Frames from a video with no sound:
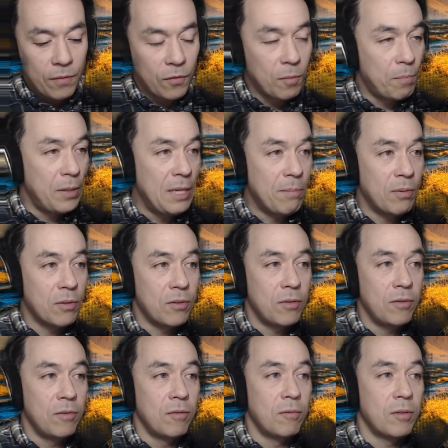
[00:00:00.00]
people
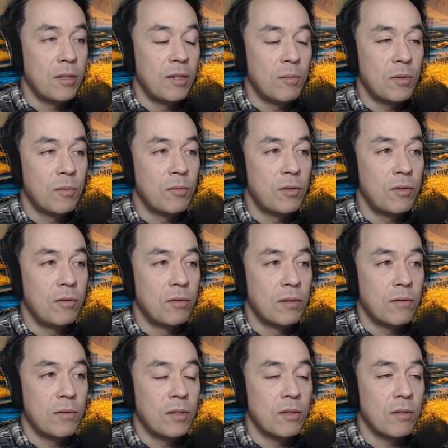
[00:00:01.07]
too. We'll say number 2
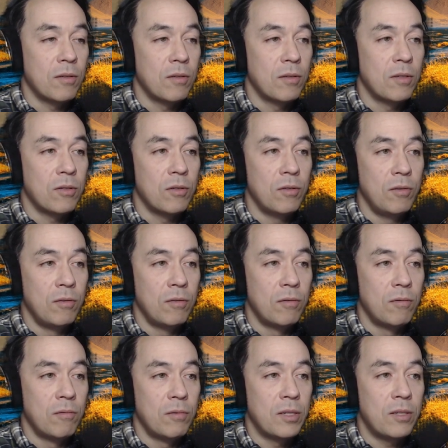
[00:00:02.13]
is who,
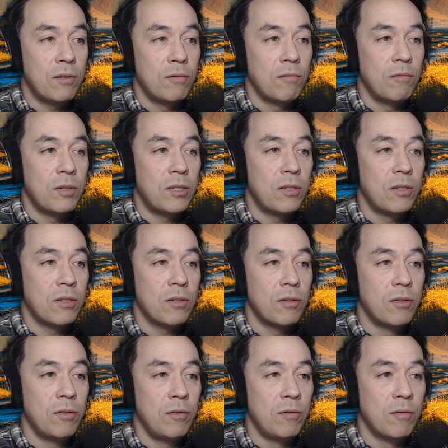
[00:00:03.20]
which is
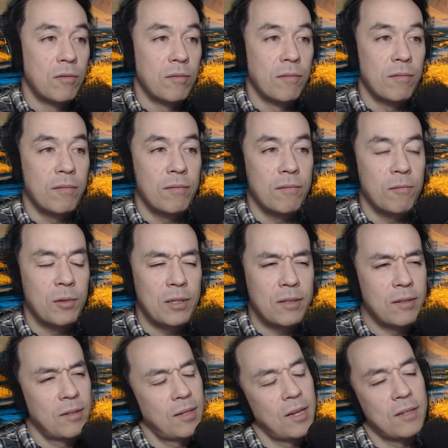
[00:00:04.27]
who,
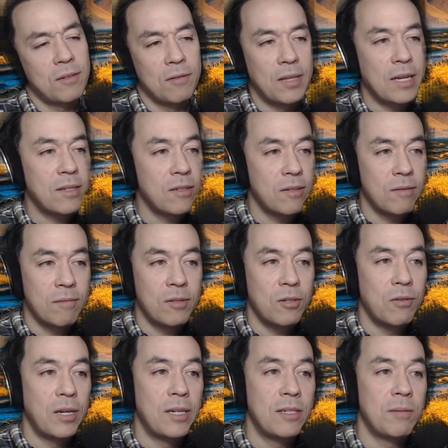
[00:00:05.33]
and so that's
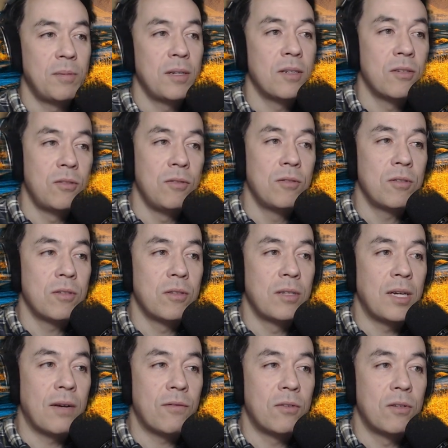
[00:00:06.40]
strange because
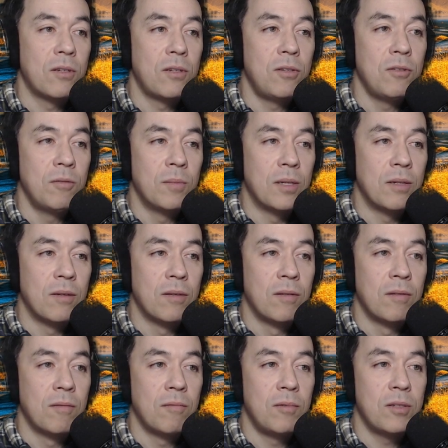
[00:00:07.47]
usually after a human
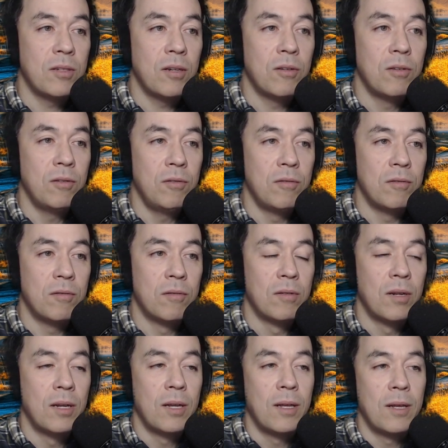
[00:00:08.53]
we say who.
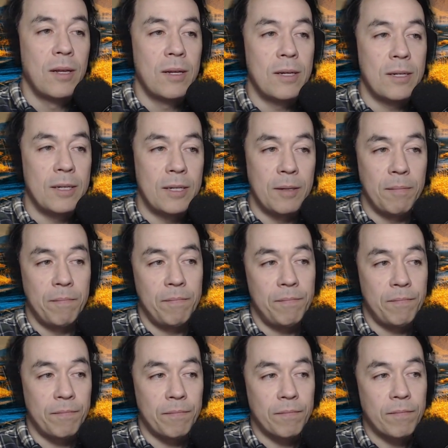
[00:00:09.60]

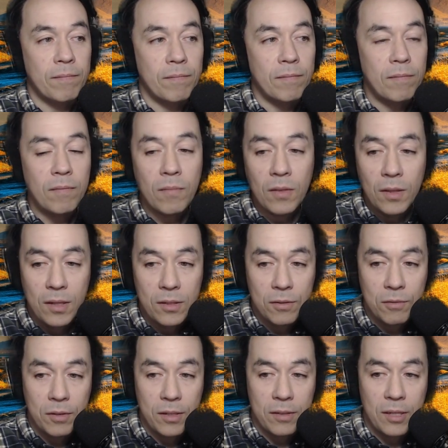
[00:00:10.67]
Let's
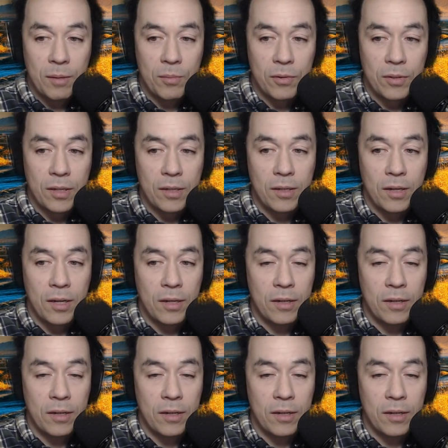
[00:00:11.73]
go to the examples. I got a